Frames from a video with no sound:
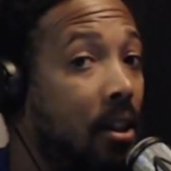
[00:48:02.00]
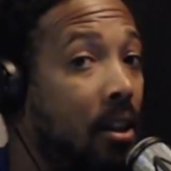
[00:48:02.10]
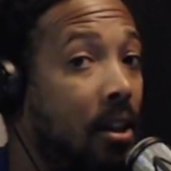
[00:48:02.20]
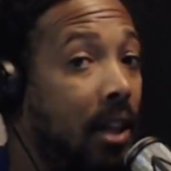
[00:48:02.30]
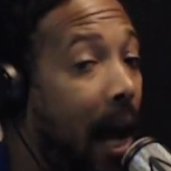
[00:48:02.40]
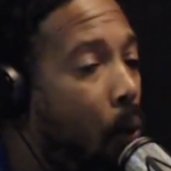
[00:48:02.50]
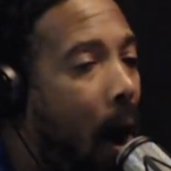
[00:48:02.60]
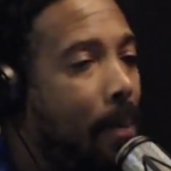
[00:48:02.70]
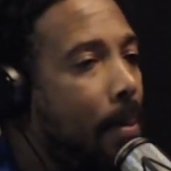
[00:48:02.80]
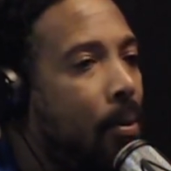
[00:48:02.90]
Like
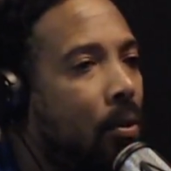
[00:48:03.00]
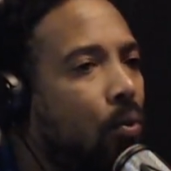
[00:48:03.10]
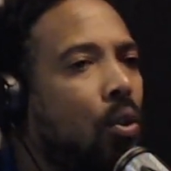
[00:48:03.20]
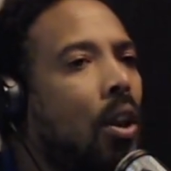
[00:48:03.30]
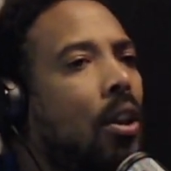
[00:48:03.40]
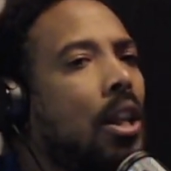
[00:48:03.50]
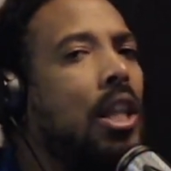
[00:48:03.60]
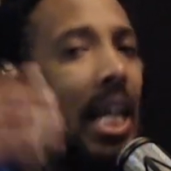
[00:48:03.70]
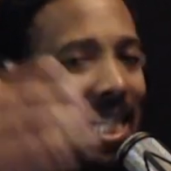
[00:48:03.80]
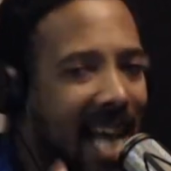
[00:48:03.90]
white people,
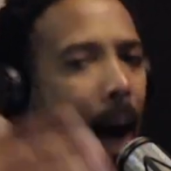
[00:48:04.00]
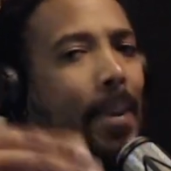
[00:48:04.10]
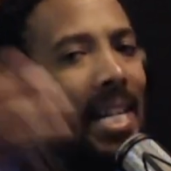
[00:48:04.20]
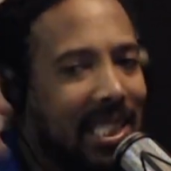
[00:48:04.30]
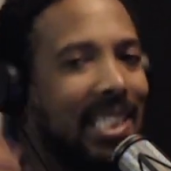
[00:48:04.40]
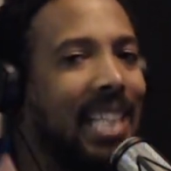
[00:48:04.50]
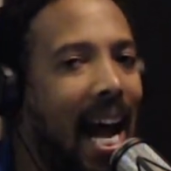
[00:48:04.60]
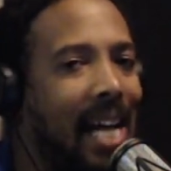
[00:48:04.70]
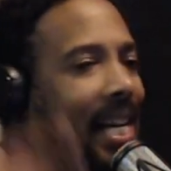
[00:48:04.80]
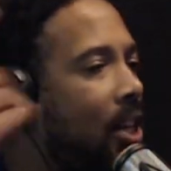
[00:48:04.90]
the dominant
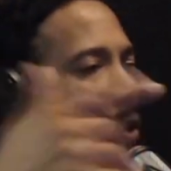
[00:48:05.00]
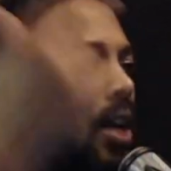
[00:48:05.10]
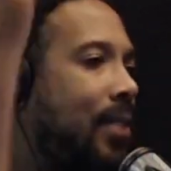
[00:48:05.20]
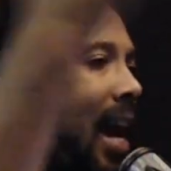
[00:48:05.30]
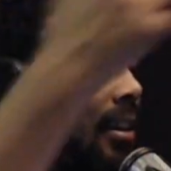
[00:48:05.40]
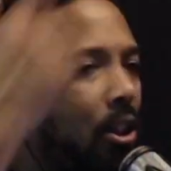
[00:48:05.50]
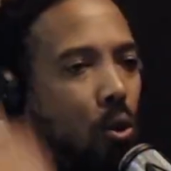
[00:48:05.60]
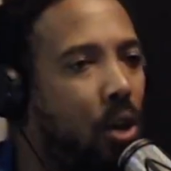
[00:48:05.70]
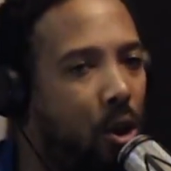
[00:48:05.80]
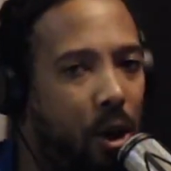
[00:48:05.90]
society don't even have to
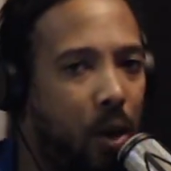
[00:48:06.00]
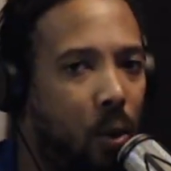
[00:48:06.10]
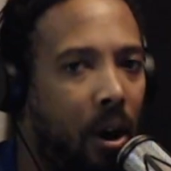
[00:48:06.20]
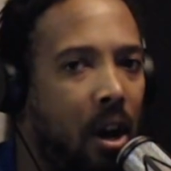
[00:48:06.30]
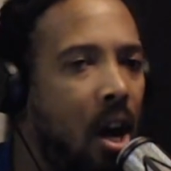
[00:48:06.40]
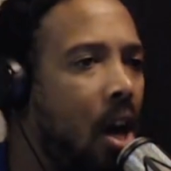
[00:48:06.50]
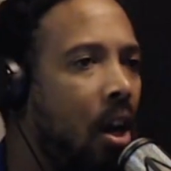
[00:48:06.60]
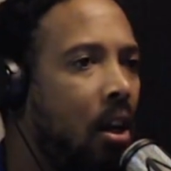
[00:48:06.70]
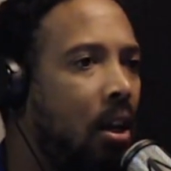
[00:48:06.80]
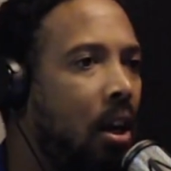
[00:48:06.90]
do the dirty work.
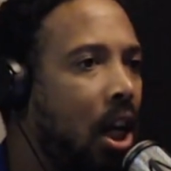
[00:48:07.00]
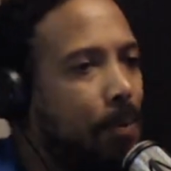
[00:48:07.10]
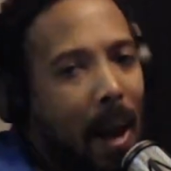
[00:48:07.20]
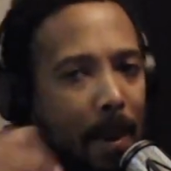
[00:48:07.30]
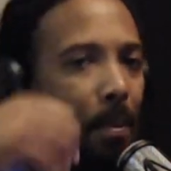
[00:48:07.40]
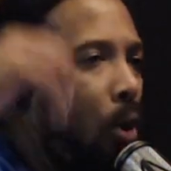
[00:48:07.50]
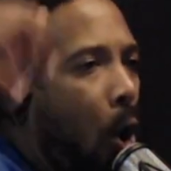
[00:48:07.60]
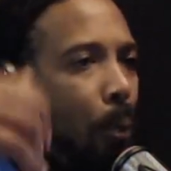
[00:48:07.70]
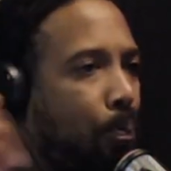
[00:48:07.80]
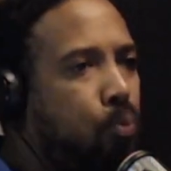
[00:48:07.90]
Cause black people
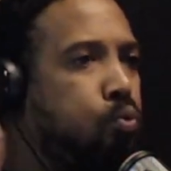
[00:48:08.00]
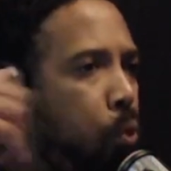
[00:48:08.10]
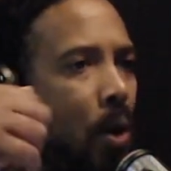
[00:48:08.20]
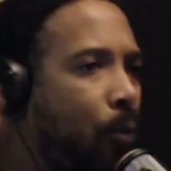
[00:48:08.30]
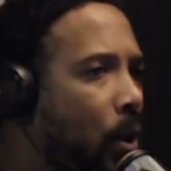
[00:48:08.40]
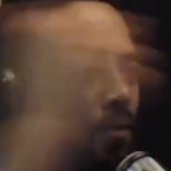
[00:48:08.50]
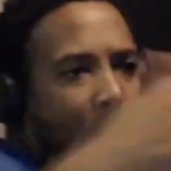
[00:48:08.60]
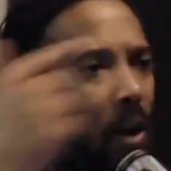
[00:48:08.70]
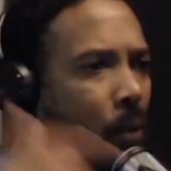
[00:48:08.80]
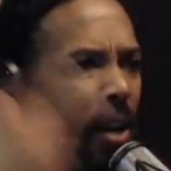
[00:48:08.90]
go, we
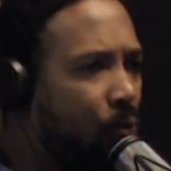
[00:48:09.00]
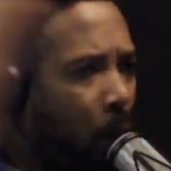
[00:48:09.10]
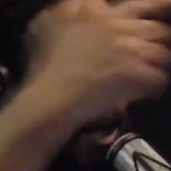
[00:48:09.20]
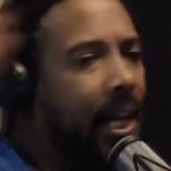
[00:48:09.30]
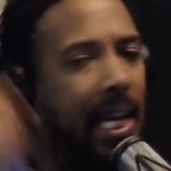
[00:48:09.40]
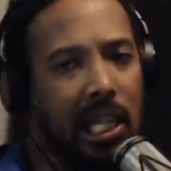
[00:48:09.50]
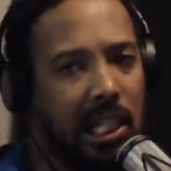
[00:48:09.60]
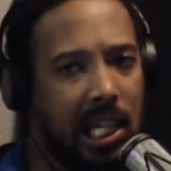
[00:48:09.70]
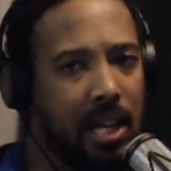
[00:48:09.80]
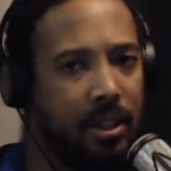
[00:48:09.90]
ready to kill
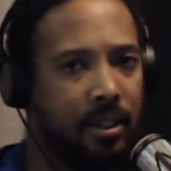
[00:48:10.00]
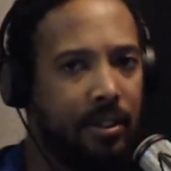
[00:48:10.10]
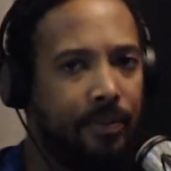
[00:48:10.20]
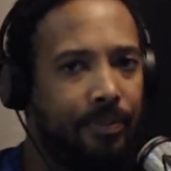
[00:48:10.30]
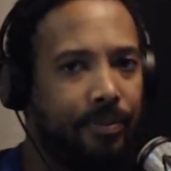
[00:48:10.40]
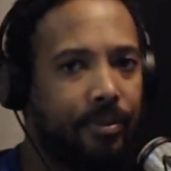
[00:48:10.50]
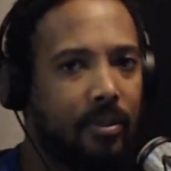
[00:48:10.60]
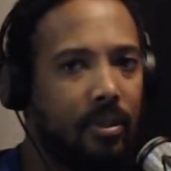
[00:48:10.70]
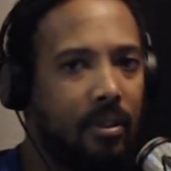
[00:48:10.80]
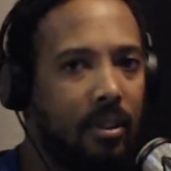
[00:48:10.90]
each other.
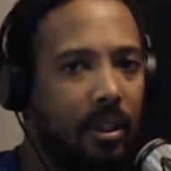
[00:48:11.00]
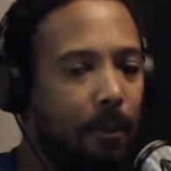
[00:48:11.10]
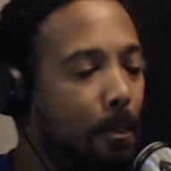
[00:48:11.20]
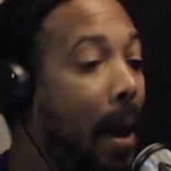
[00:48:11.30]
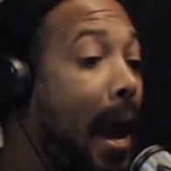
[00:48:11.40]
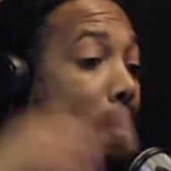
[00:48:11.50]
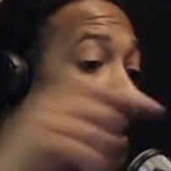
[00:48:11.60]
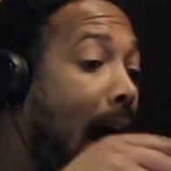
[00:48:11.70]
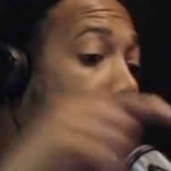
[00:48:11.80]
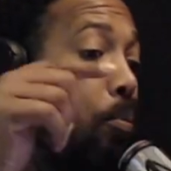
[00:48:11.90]
Man, but
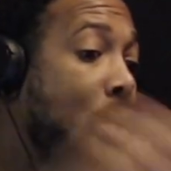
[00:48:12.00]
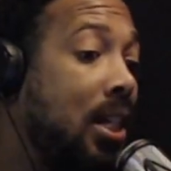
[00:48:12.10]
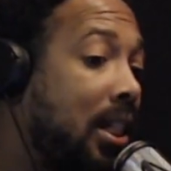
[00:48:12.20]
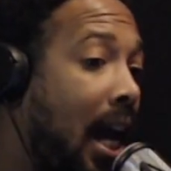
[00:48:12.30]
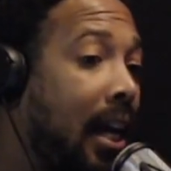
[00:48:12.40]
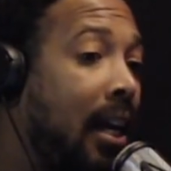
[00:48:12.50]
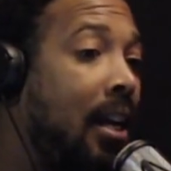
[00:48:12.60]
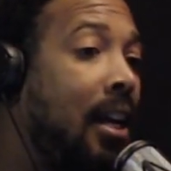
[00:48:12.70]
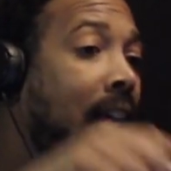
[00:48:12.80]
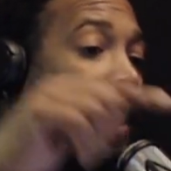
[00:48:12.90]
I appreciate
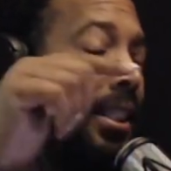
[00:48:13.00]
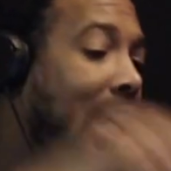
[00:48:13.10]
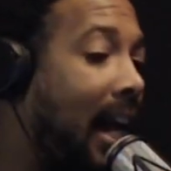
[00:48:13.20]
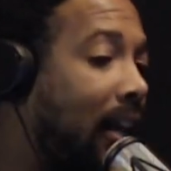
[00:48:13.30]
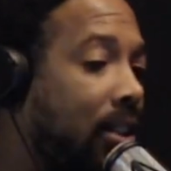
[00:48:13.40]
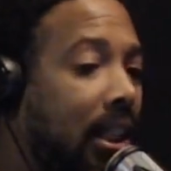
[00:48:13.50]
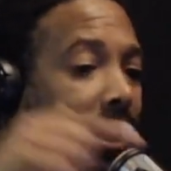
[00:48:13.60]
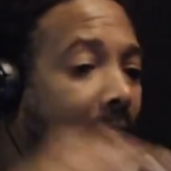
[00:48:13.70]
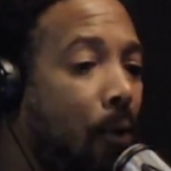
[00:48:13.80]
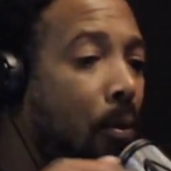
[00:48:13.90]
it. Shout out to the
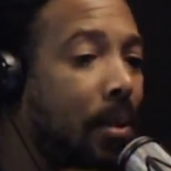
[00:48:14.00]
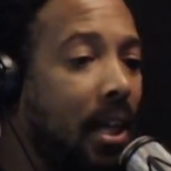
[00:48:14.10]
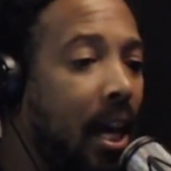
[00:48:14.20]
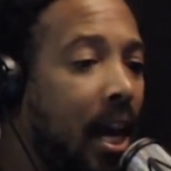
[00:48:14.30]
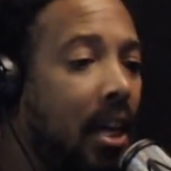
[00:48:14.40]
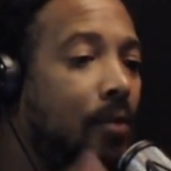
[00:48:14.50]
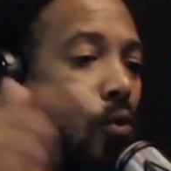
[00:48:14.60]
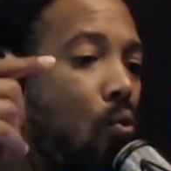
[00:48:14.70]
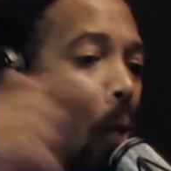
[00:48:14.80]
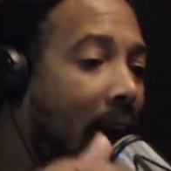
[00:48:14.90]
chat room again. If
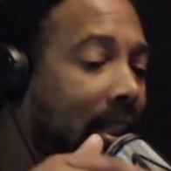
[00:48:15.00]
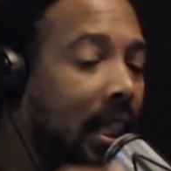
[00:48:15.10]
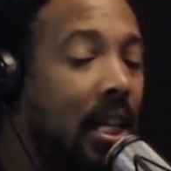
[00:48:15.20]
you watching